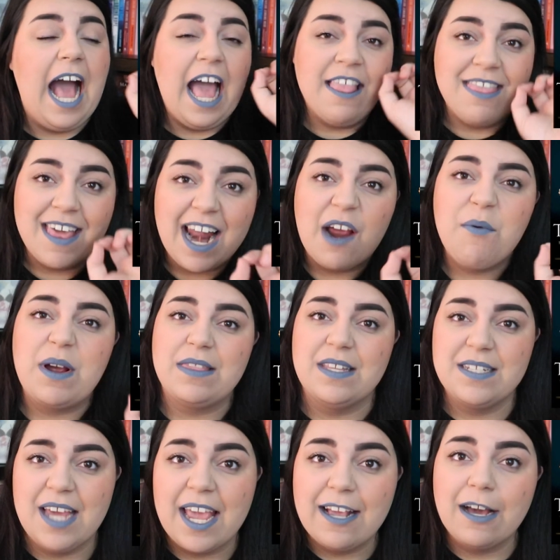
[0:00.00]
And then I read
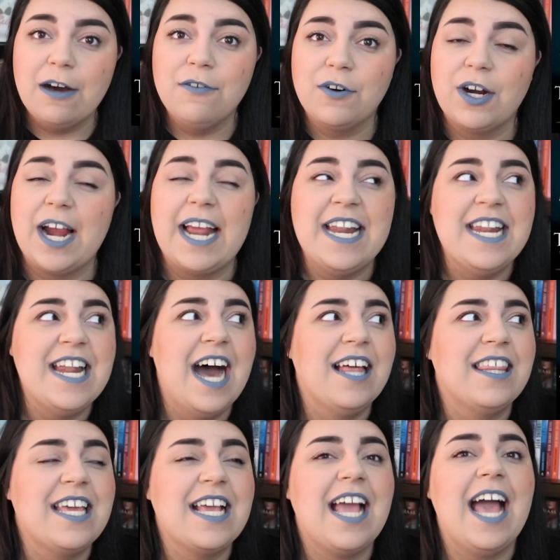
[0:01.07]
The Takeover and
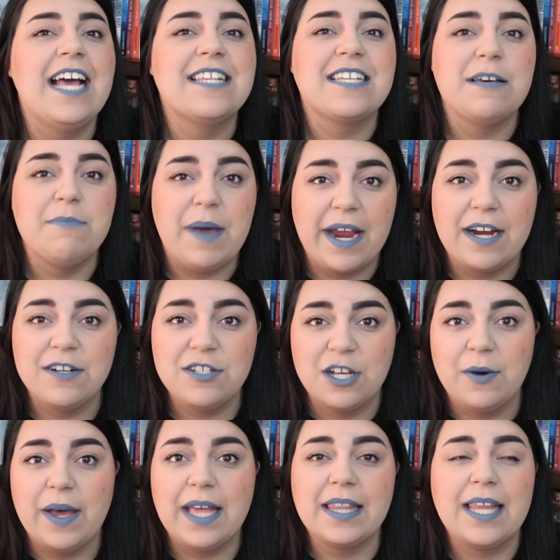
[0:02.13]
nothing has compared
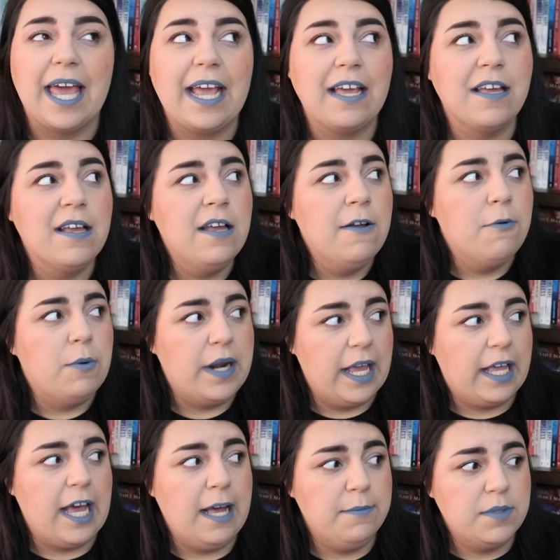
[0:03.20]
to it. Like when
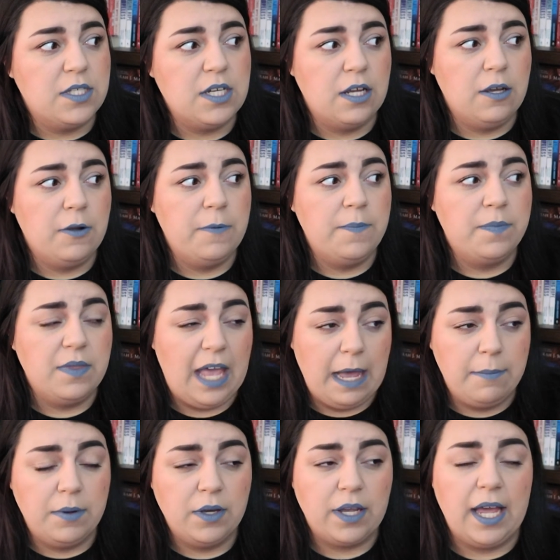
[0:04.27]
it comes to
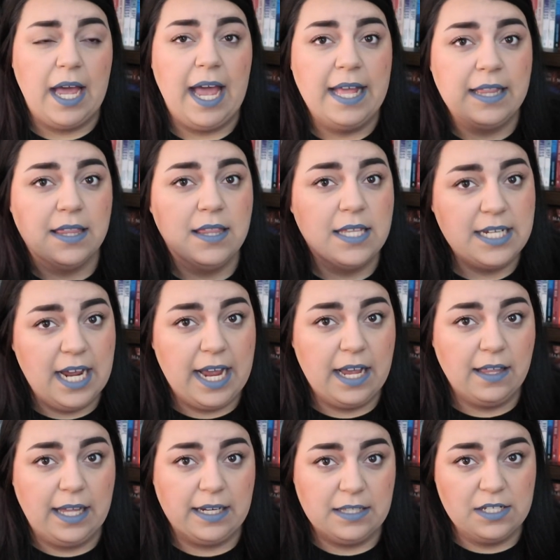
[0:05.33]
that book and the
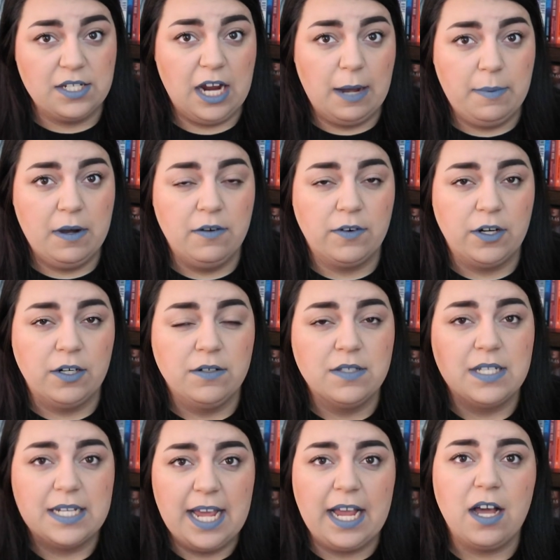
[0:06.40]
take like the stopover
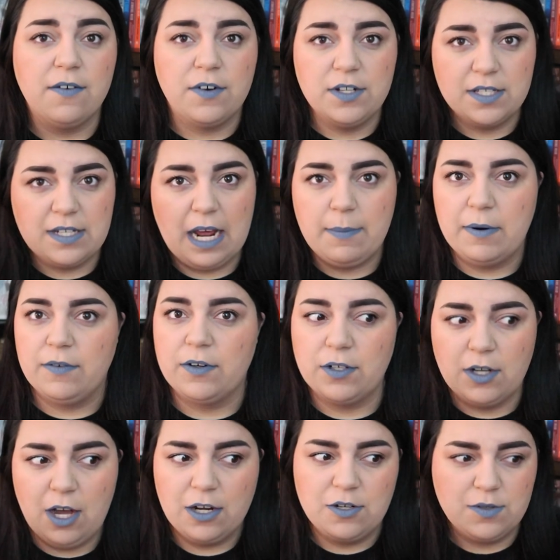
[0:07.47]
the takeover and stopover
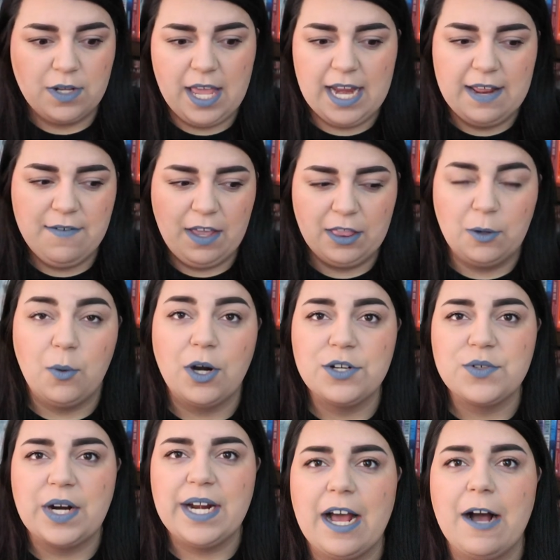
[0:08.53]
gosh can't even get the
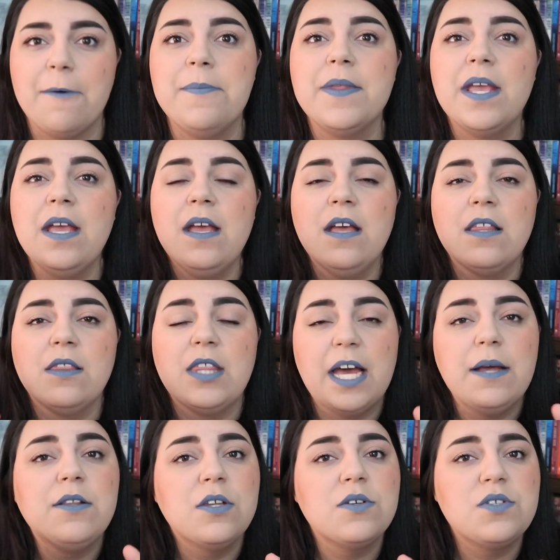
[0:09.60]
words now
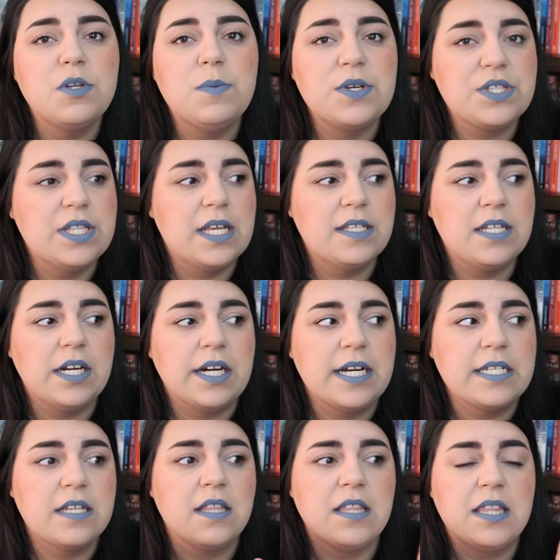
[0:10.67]
that those two books in that
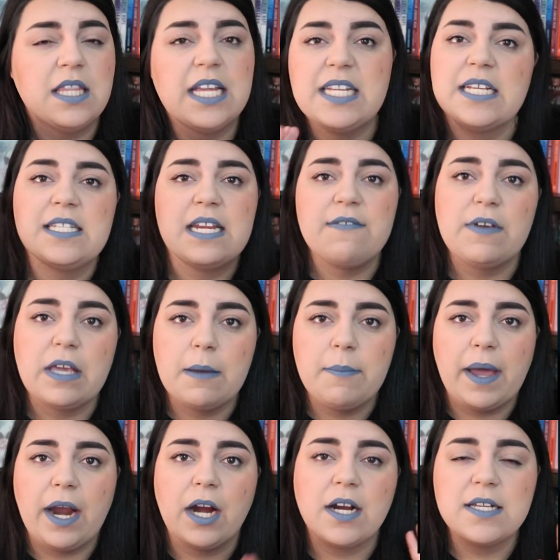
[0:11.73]
series it doesn't even
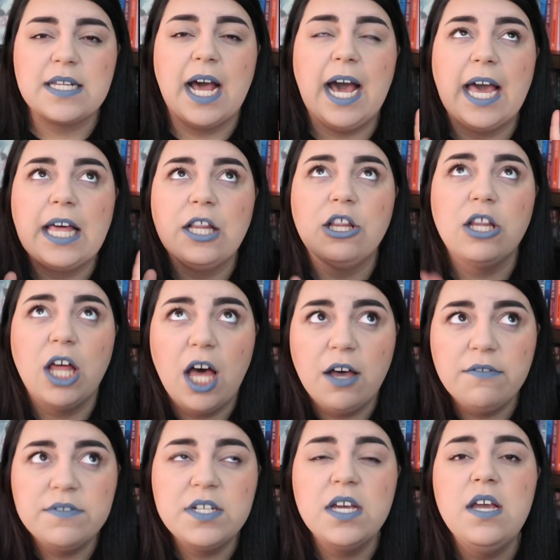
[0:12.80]
compare because i
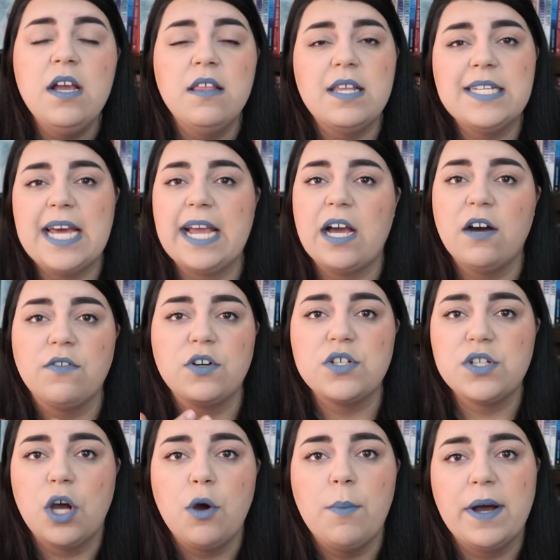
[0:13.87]
loved the takeover
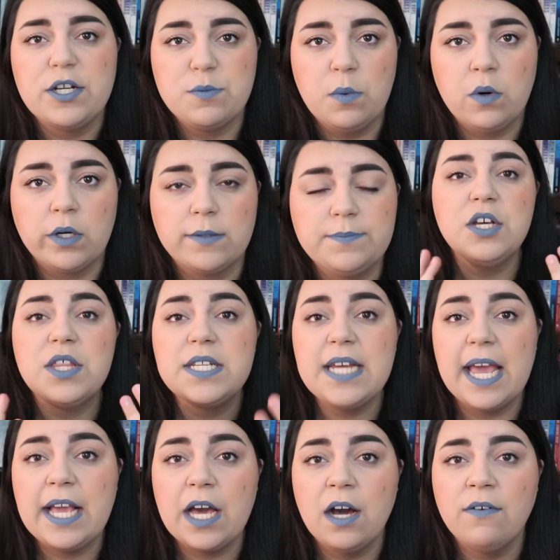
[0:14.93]
so much more so the
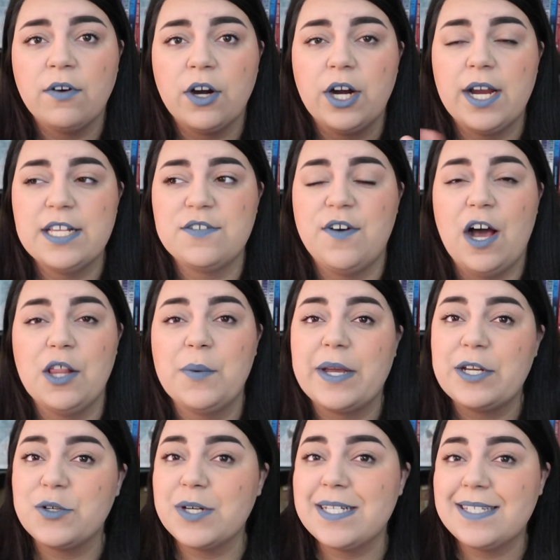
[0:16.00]
takeover is
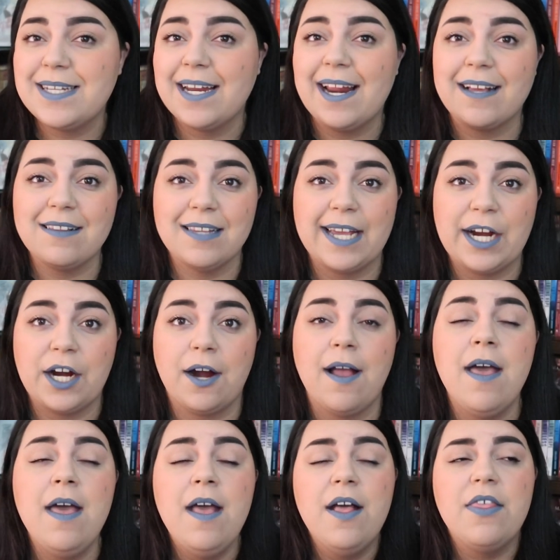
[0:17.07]
following tristan and claire
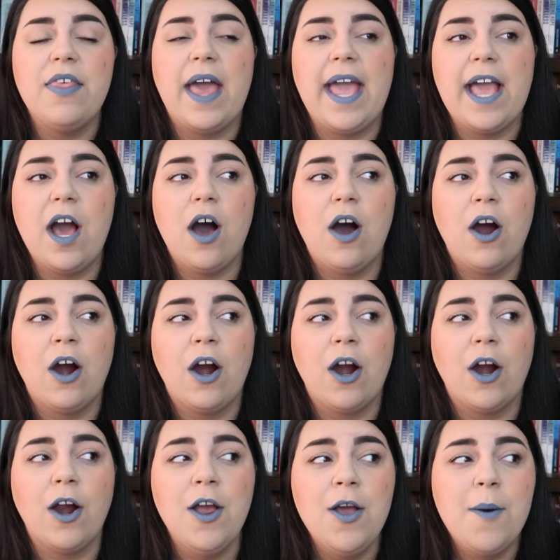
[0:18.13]
they
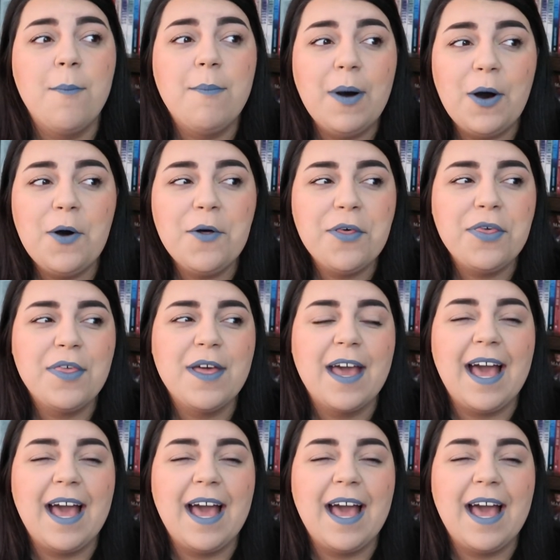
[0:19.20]
are both